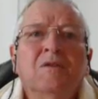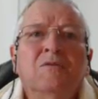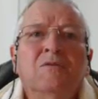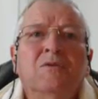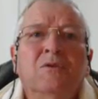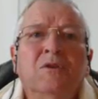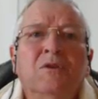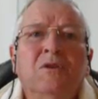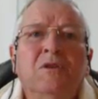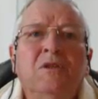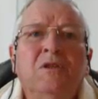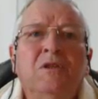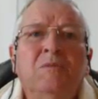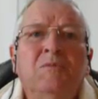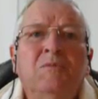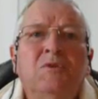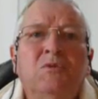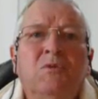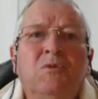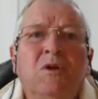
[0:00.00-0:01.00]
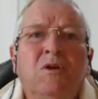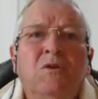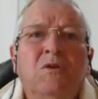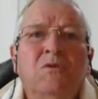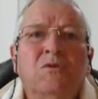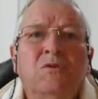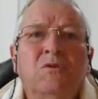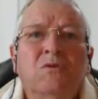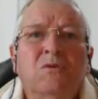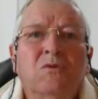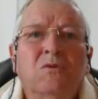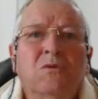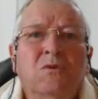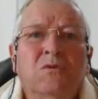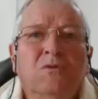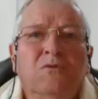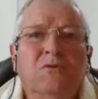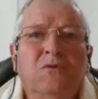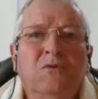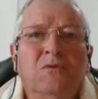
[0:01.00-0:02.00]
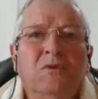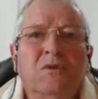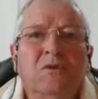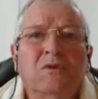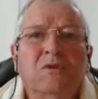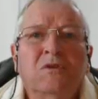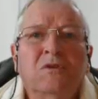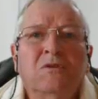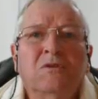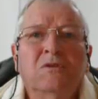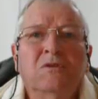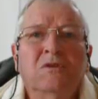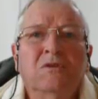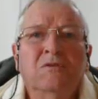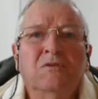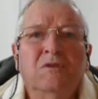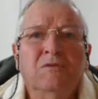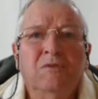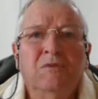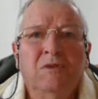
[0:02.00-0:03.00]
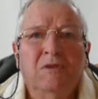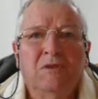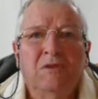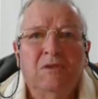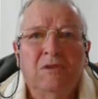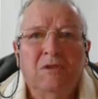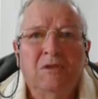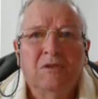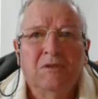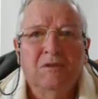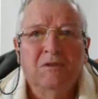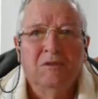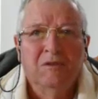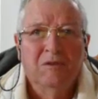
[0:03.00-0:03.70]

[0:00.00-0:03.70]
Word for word: for in him dwells all the fullness of divinity